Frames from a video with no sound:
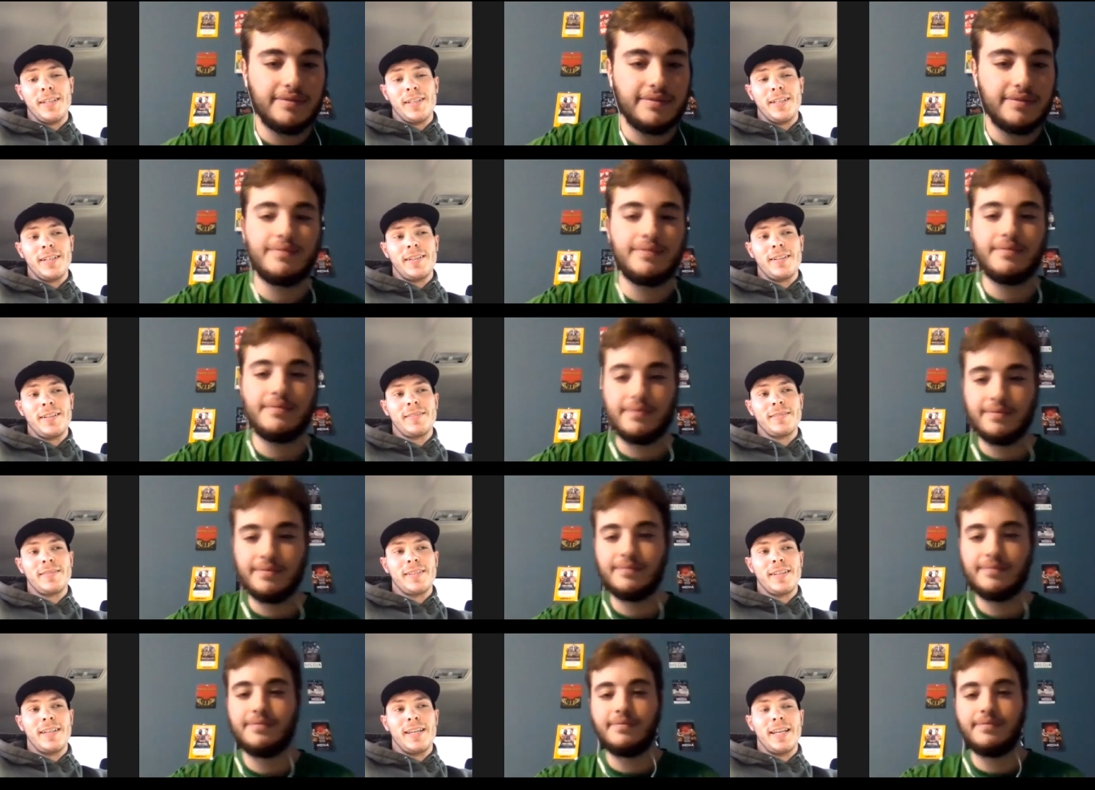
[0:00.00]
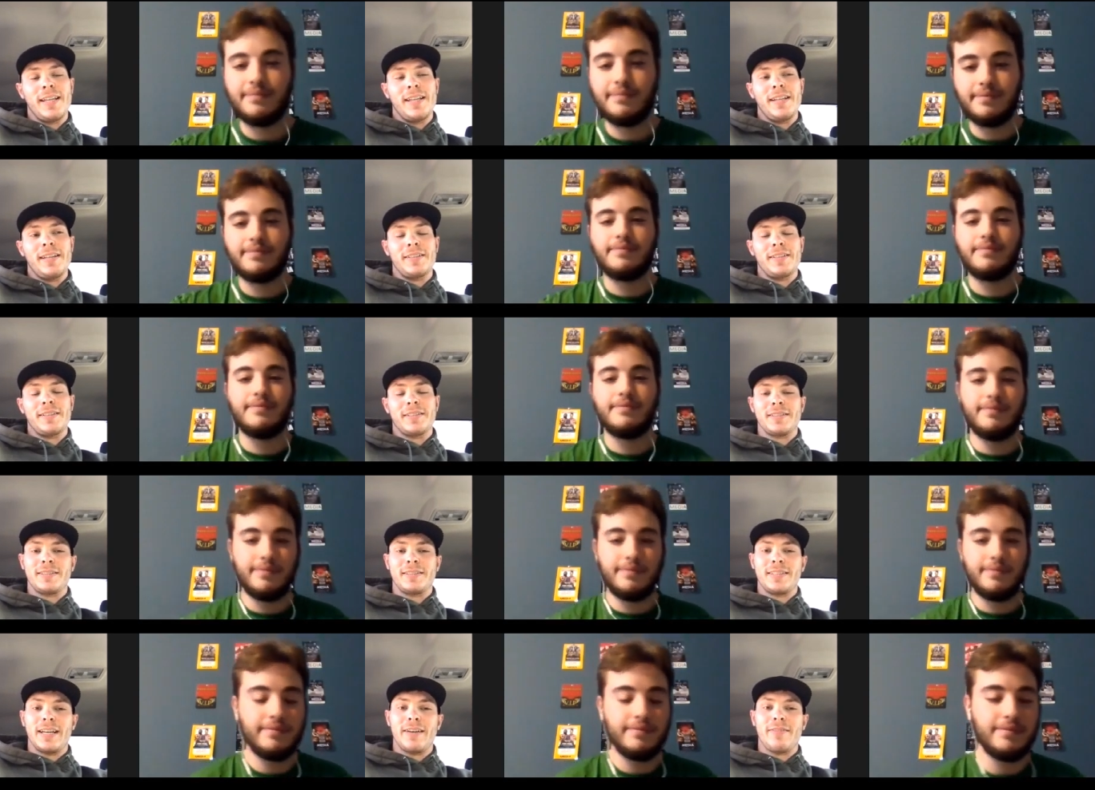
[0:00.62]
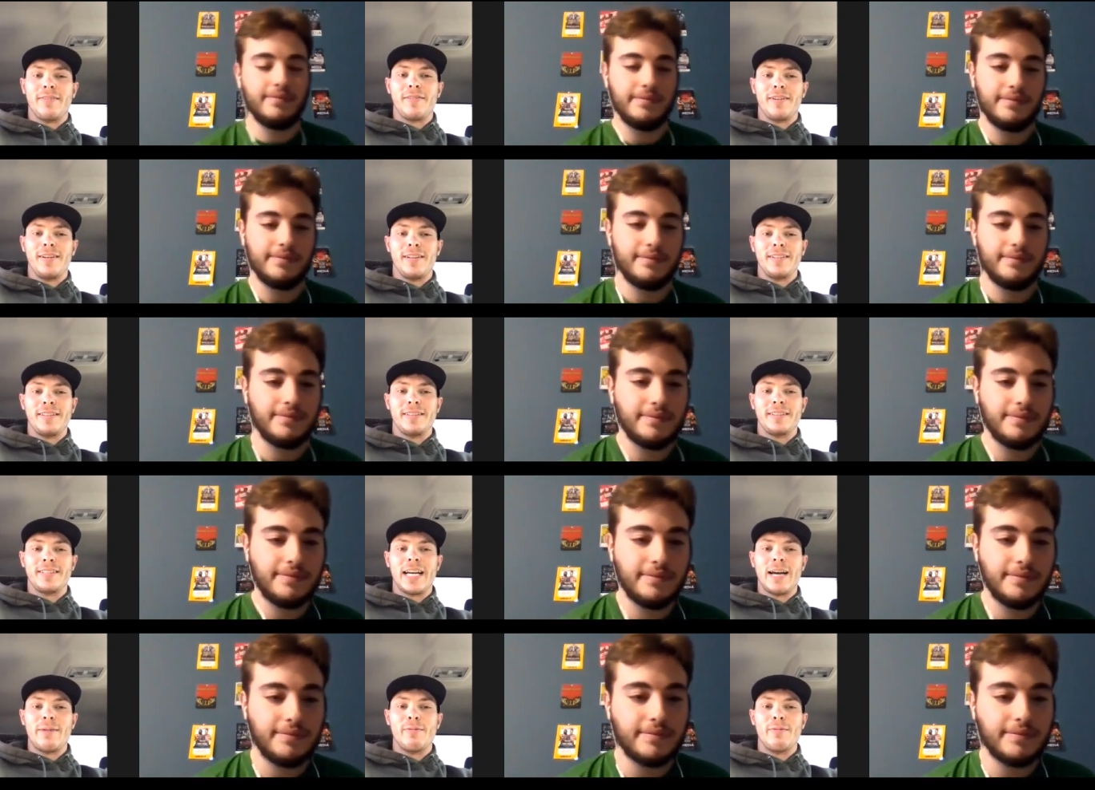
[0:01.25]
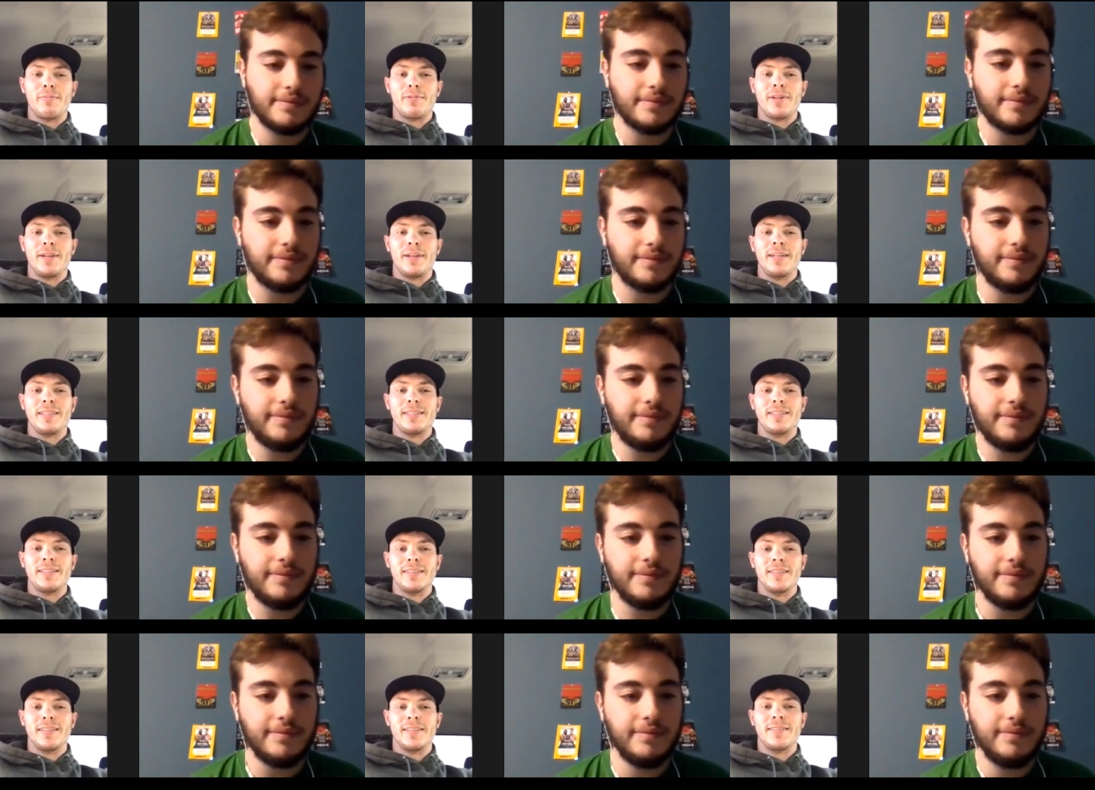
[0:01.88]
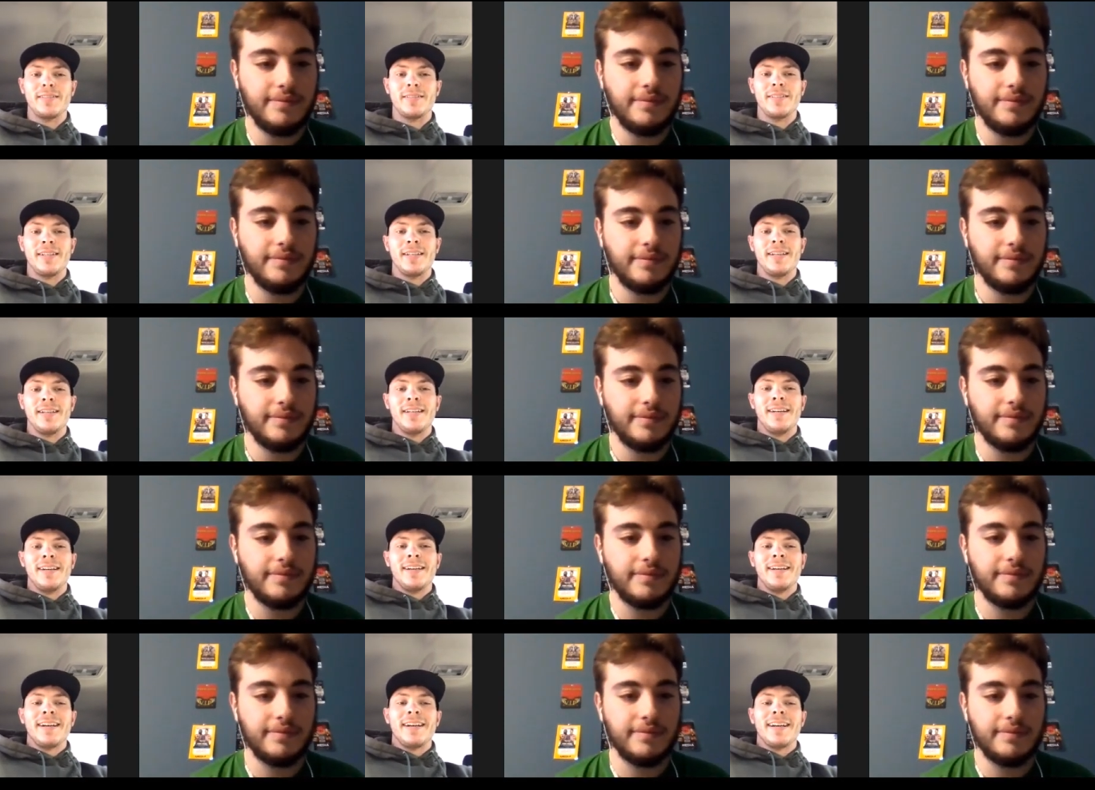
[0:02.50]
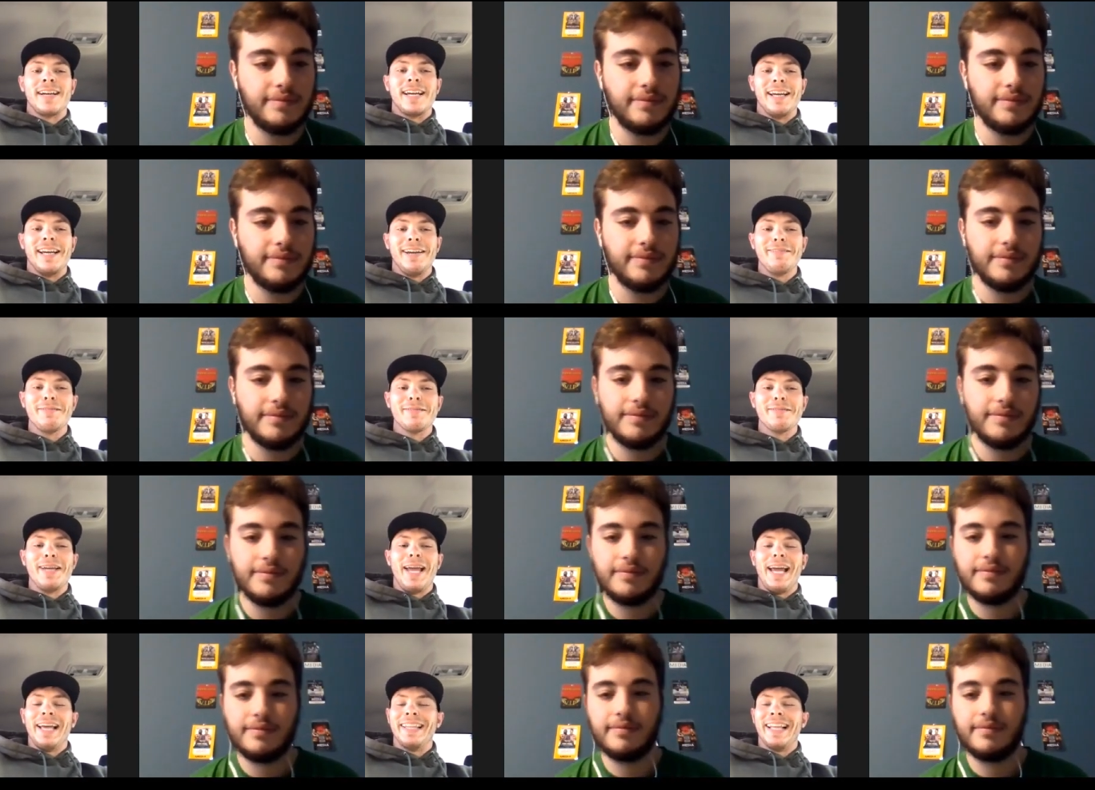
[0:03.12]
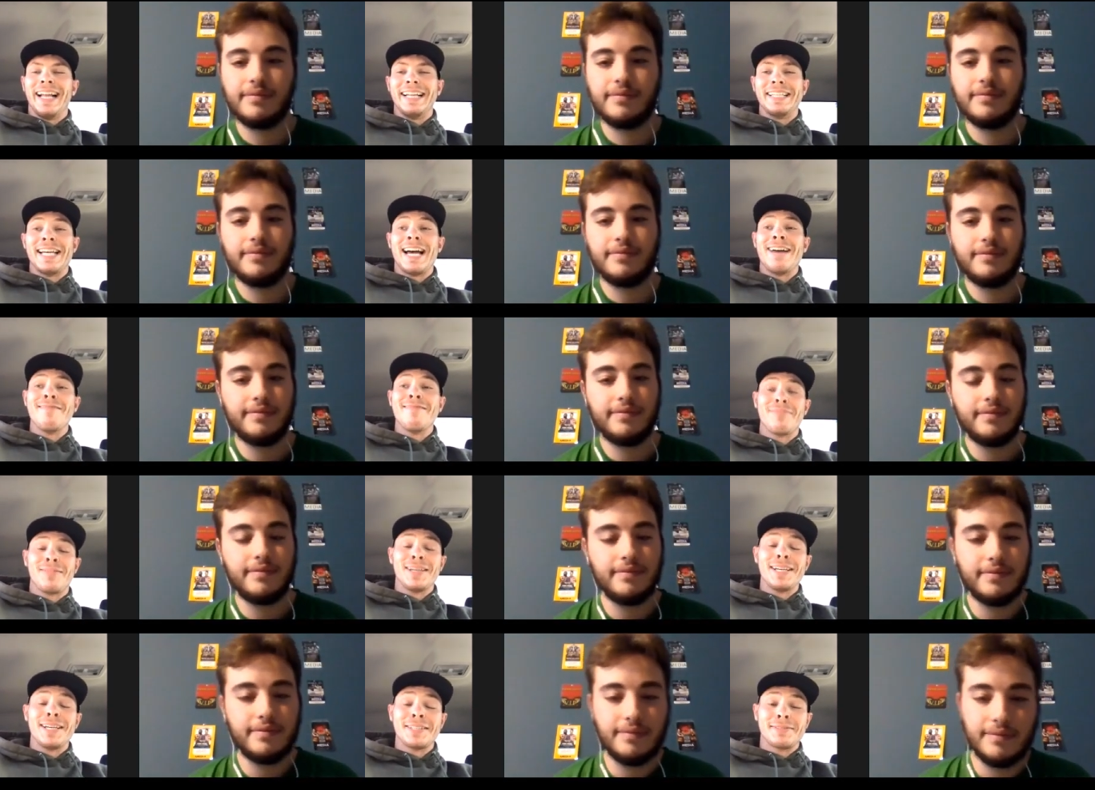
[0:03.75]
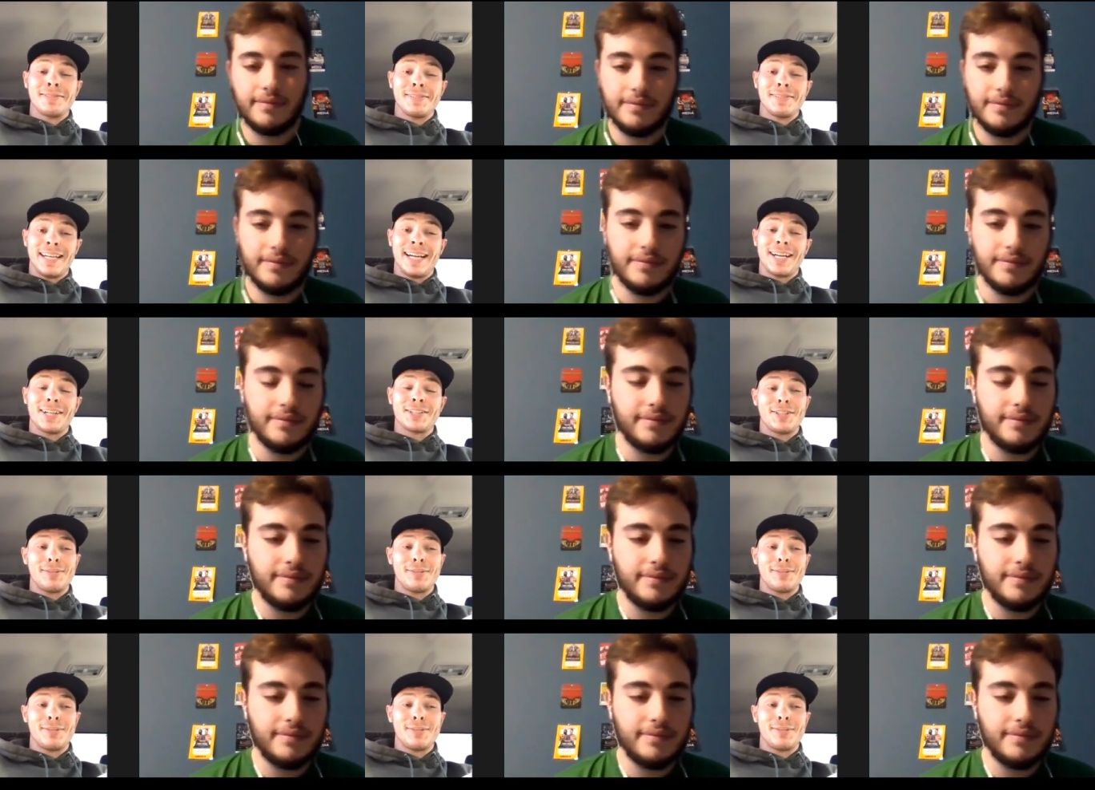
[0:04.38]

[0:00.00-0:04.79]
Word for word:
Speaker 1: know, there's definitely the time and place. You know, it, that time and place was actually